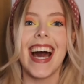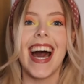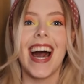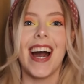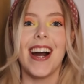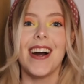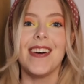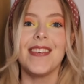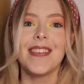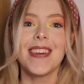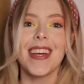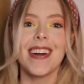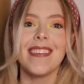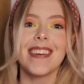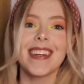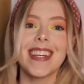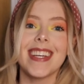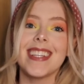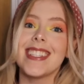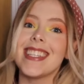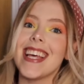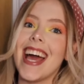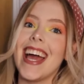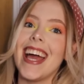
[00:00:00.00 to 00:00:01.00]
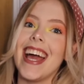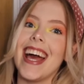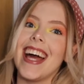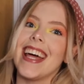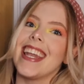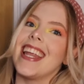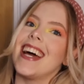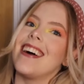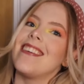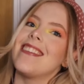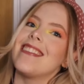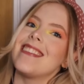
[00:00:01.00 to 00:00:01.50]
I hope you have a good day,
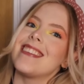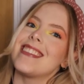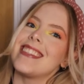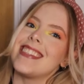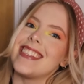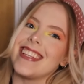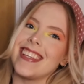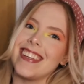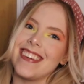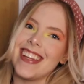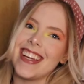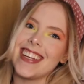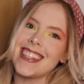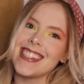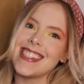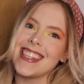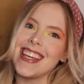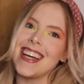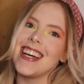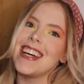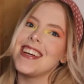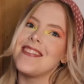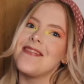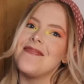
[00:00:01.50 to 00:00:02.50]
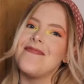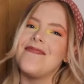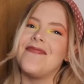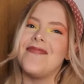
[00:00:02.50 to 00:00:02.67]
and I will see you next time.